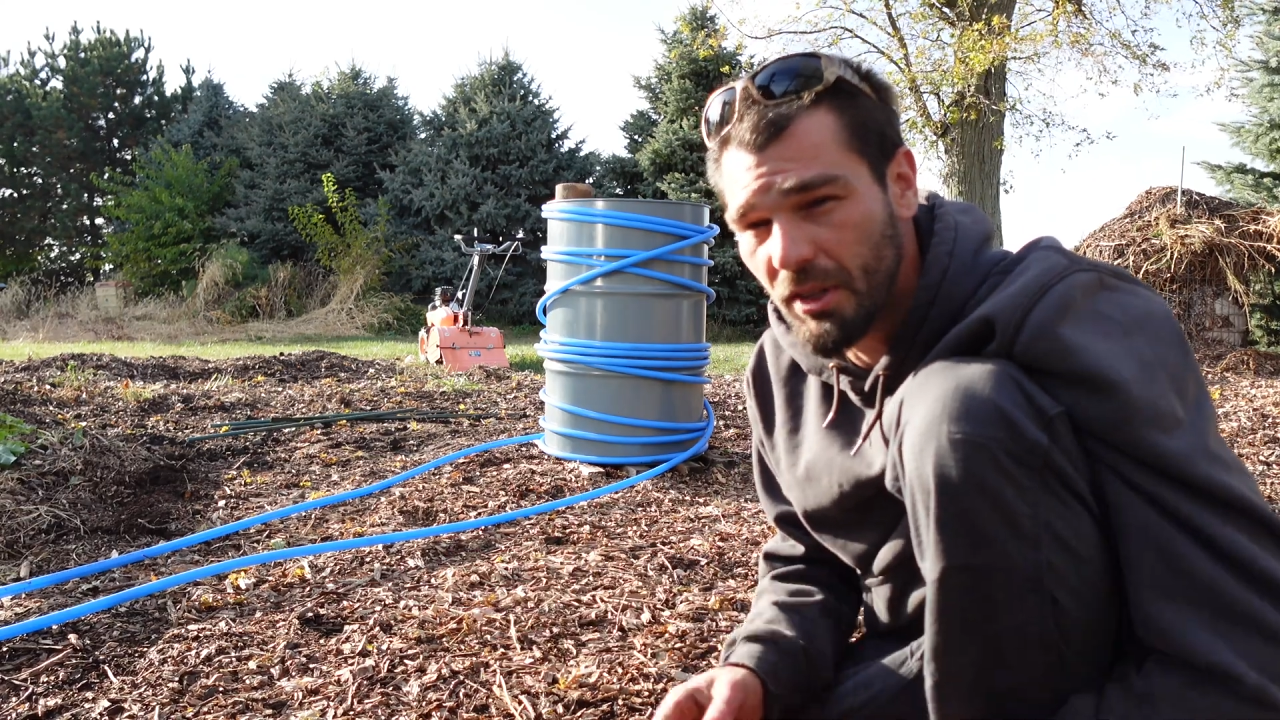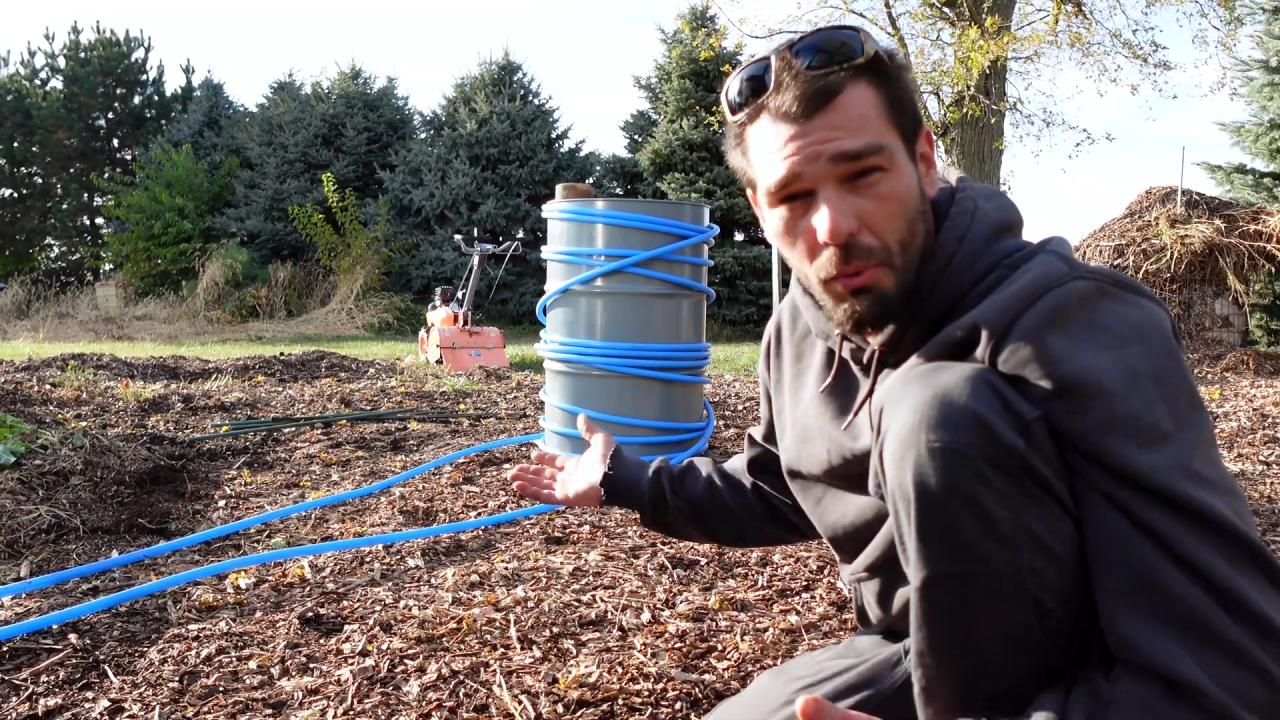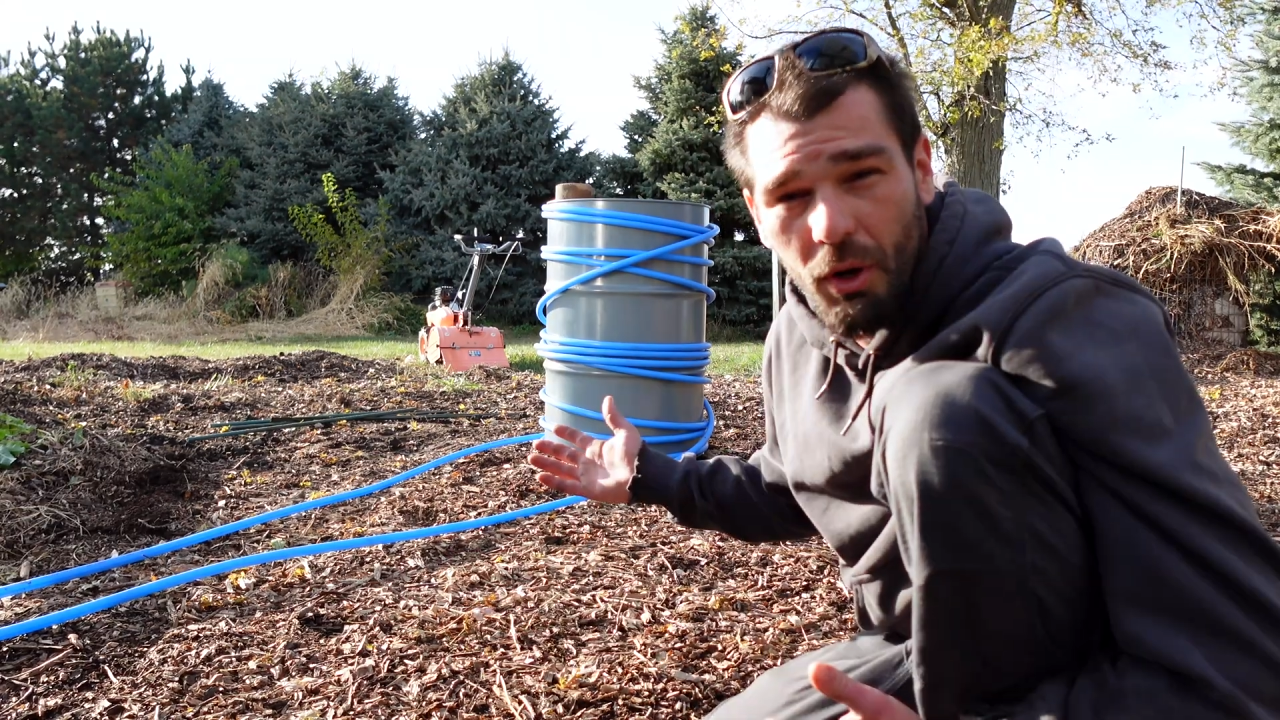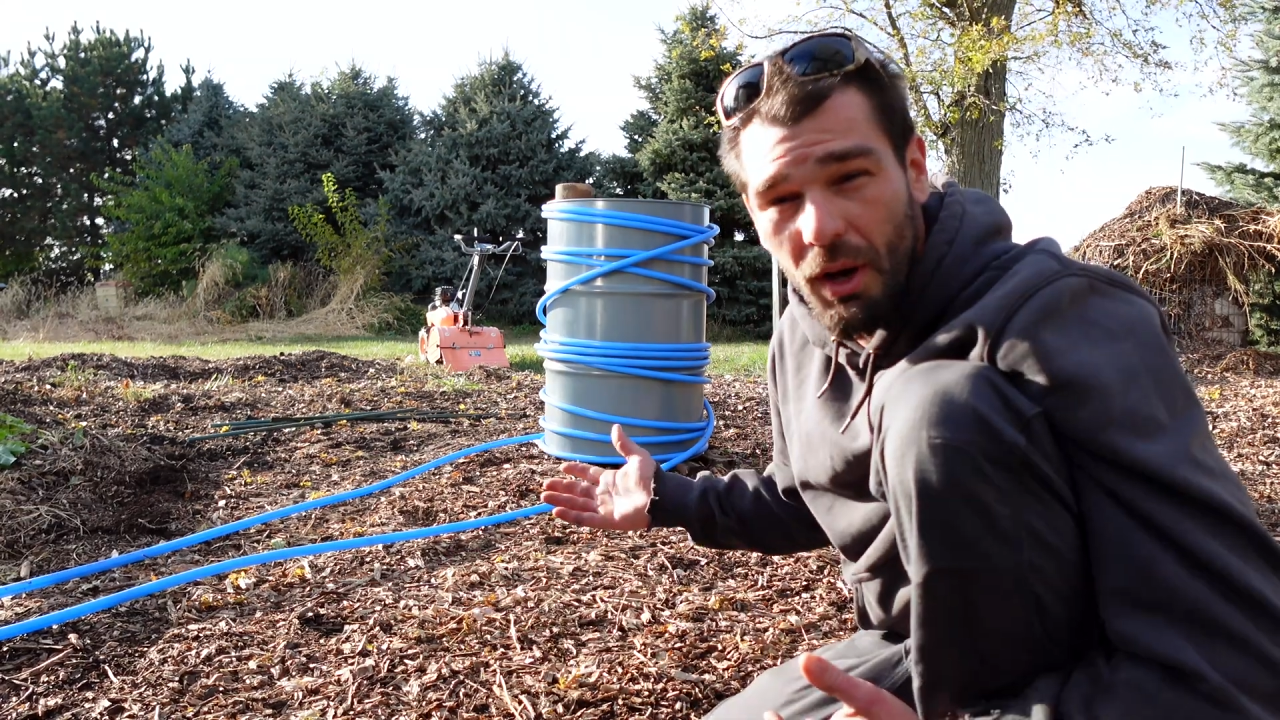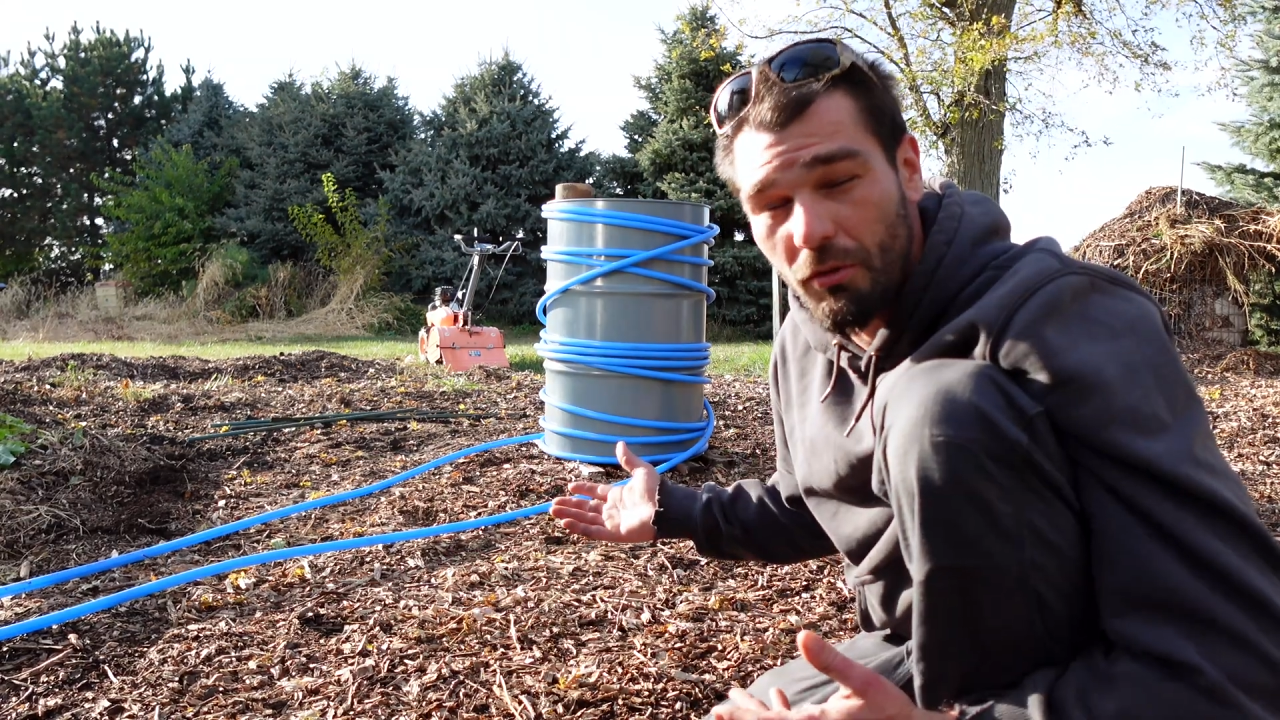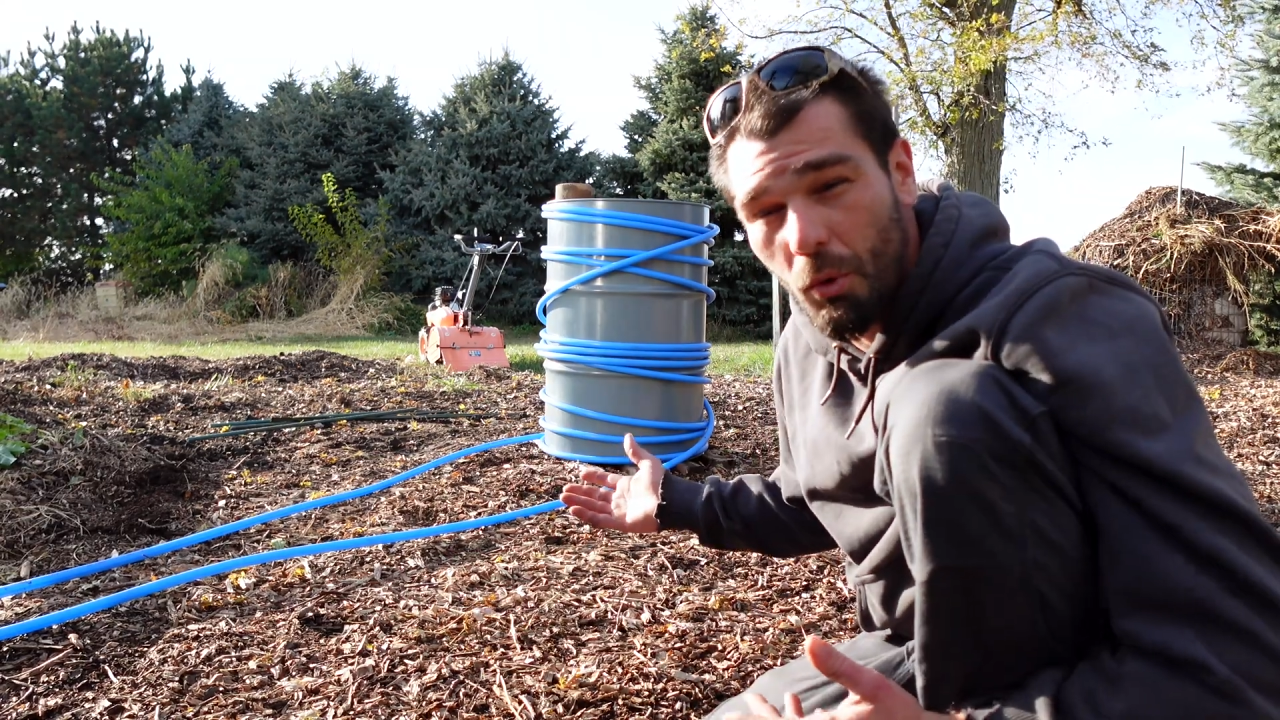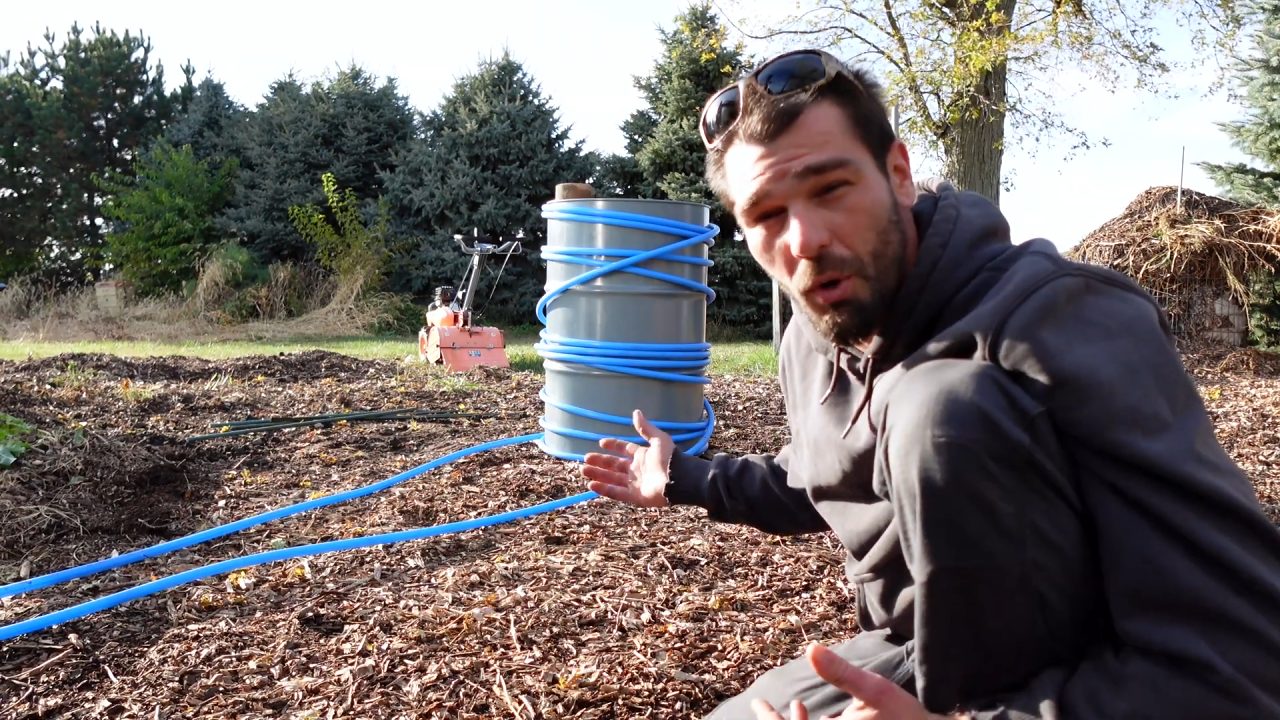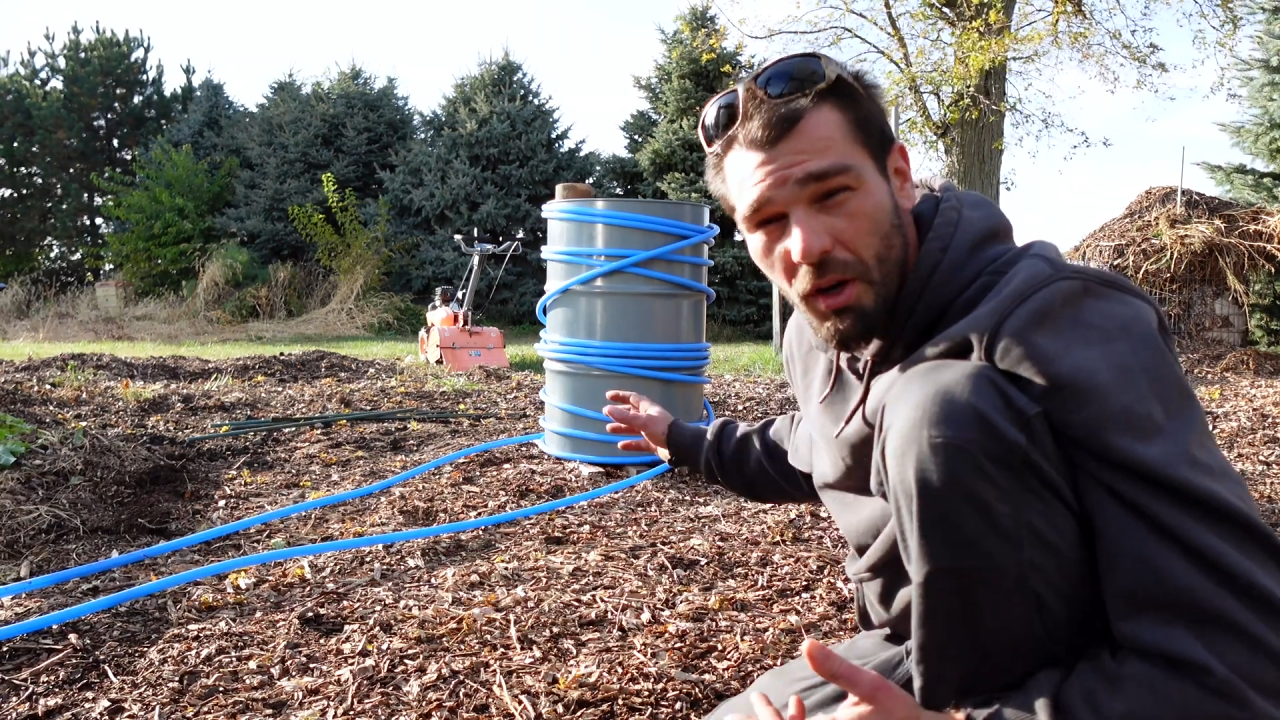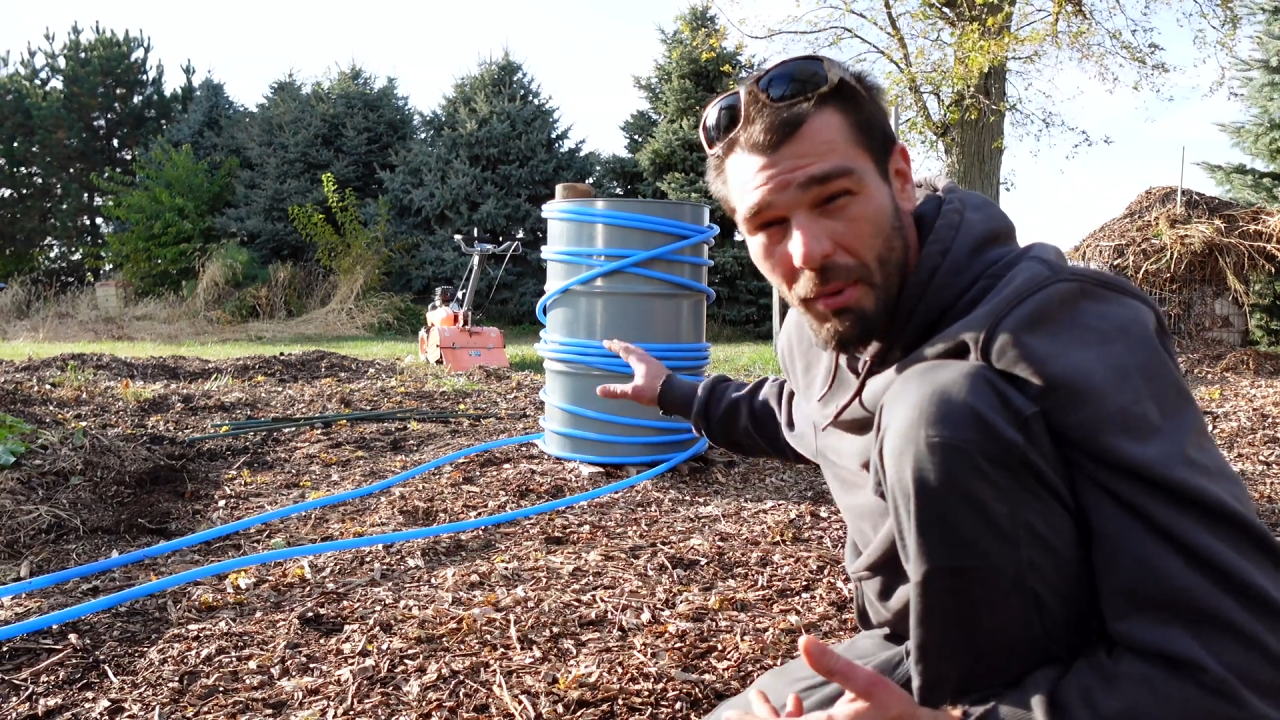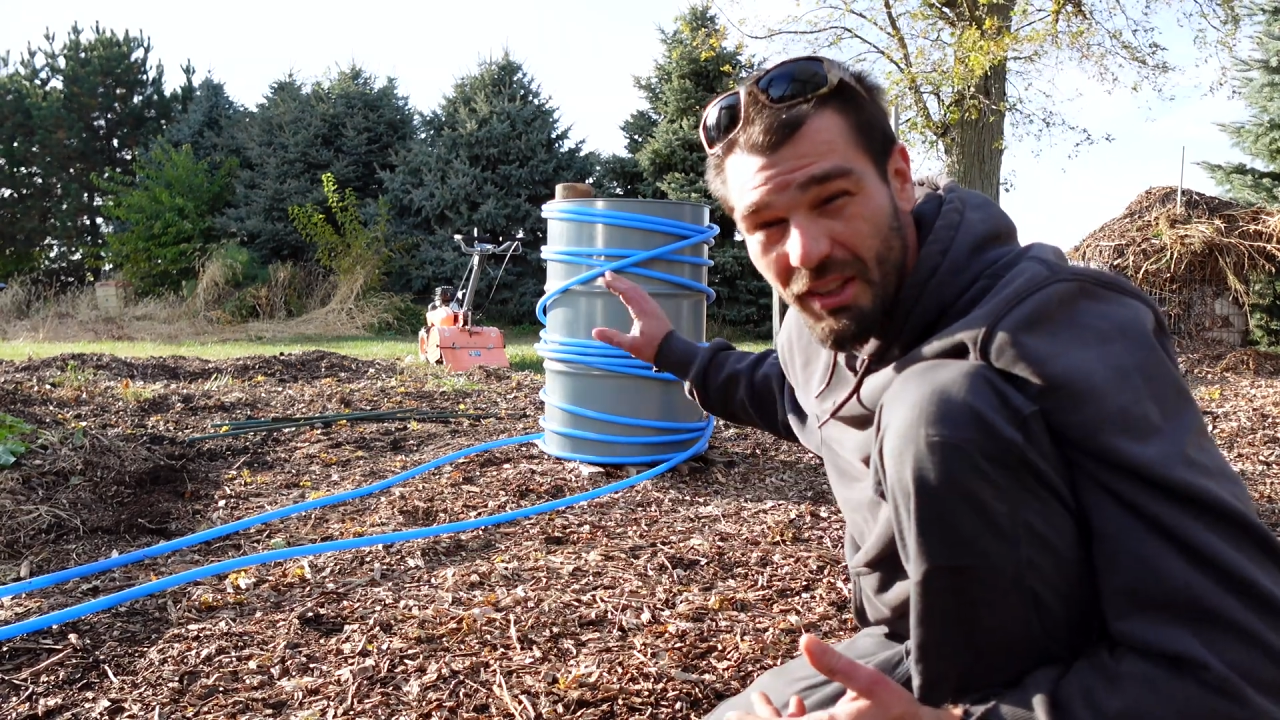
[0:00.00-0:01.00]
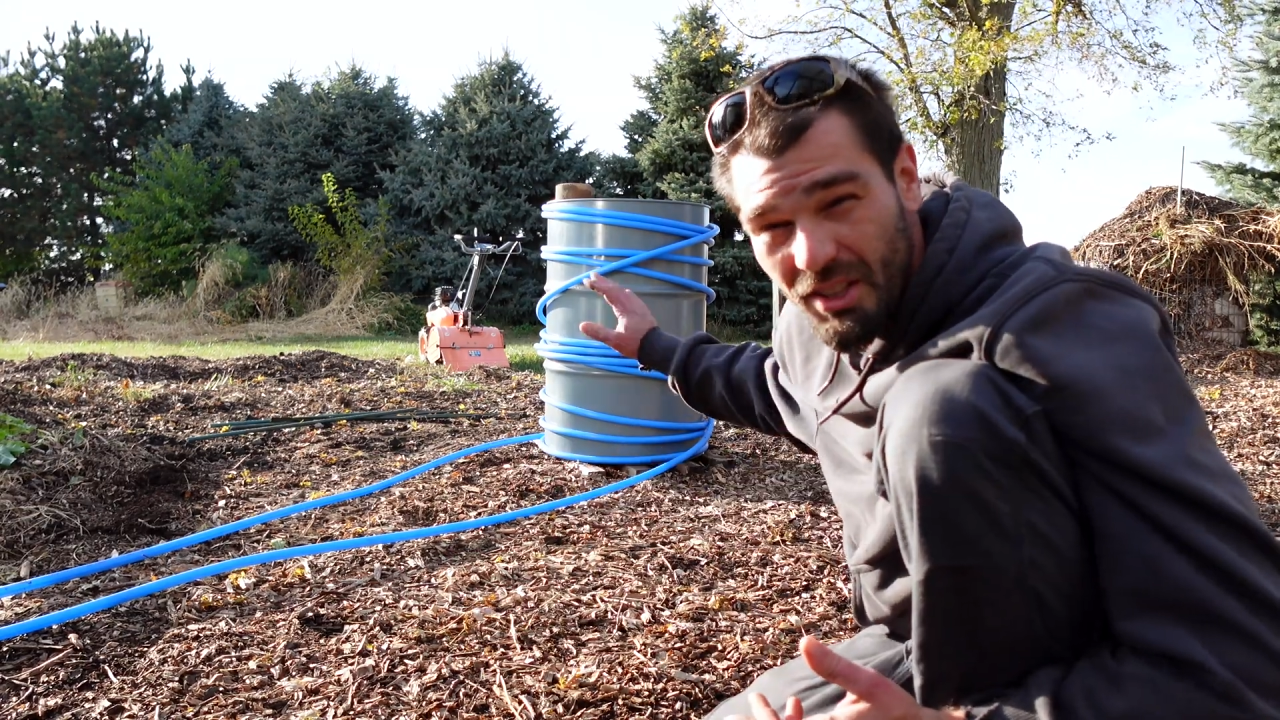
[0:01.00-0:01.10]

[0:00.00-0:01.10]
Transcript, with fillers: So we don't have to worry about